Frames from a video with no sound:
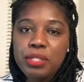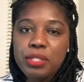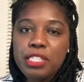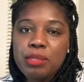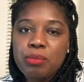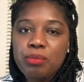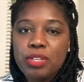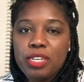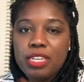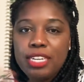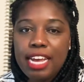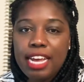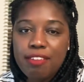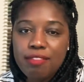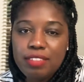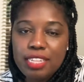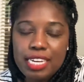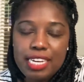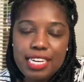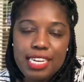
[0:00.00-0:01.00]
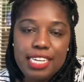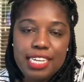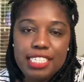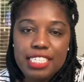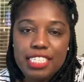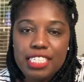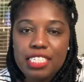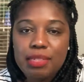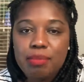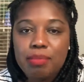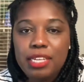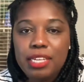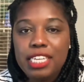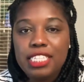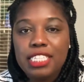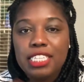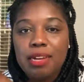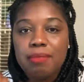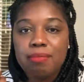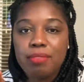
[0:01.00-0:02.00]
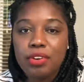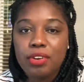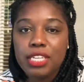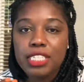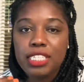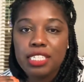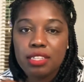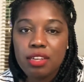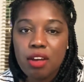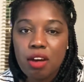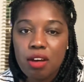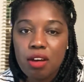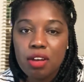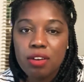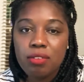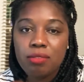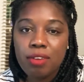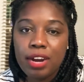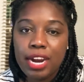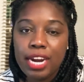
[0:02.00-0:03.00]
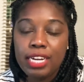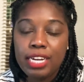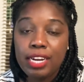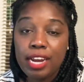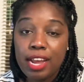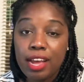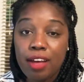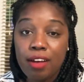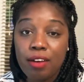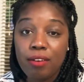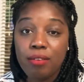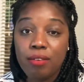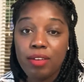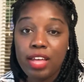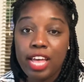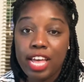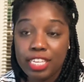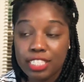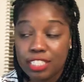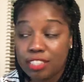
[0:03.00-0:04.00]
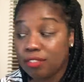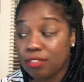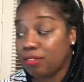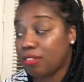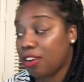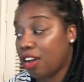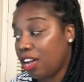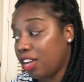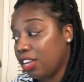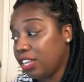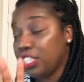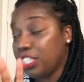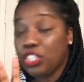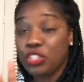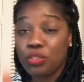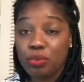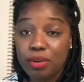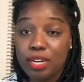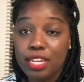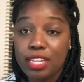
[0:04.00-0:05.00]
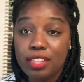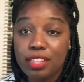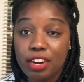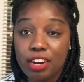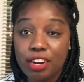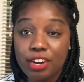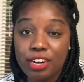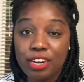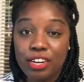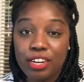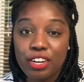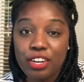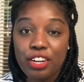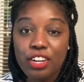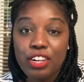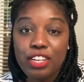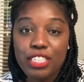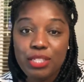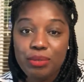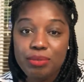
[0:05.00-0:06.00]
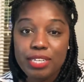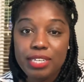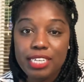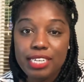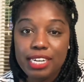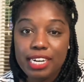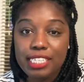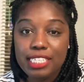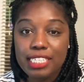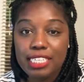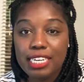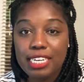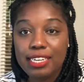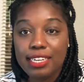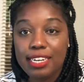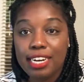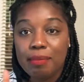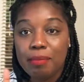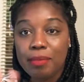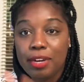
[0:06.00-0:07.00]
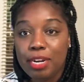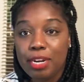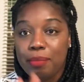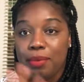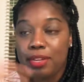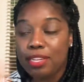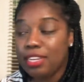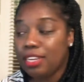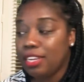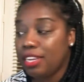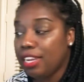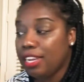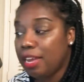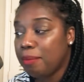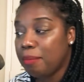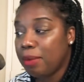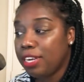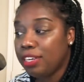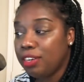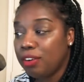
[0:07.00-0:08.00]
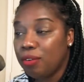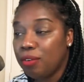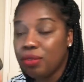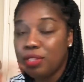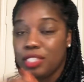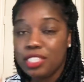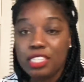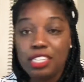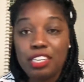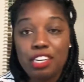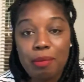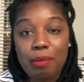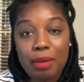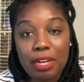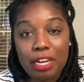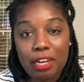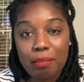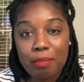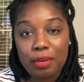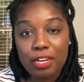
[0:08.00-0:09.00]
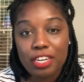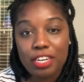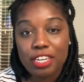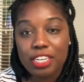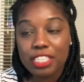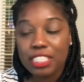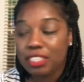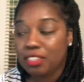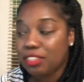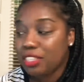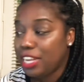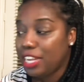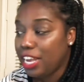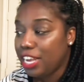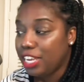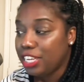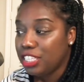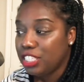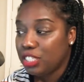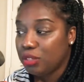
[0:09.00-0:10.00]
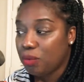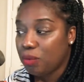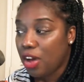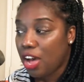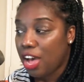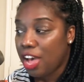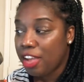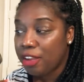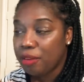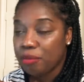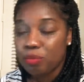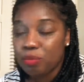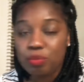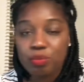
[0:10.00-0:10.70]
some real life things and some things that I'm focused on right now as of August 23rd, 2019. And I'm going to be looking at my notes here on my computer. So that is why